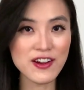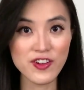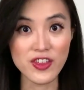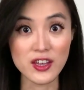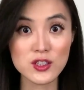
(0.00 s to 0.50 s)

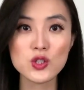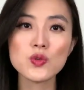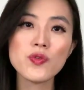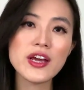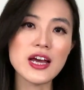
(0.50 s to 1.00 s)
everything. To
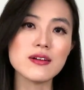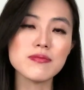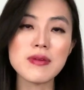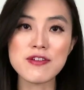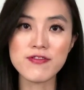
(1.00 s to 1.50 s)
recap,
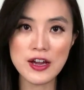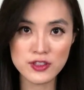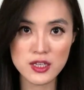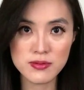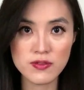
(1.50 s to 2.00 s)
my 5
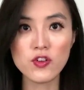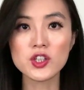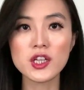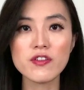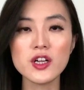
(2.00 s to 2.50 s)
tips for
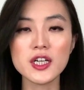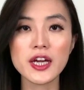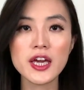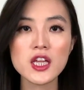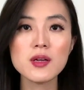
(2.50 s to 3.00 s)
delivering a
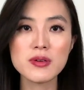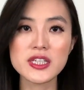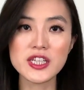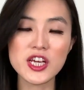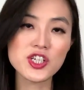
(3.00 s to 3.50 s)
killer
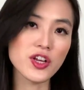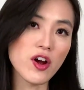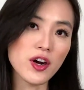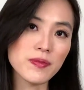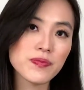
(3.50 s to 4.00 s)
presentation
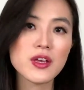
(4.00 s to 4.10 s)
are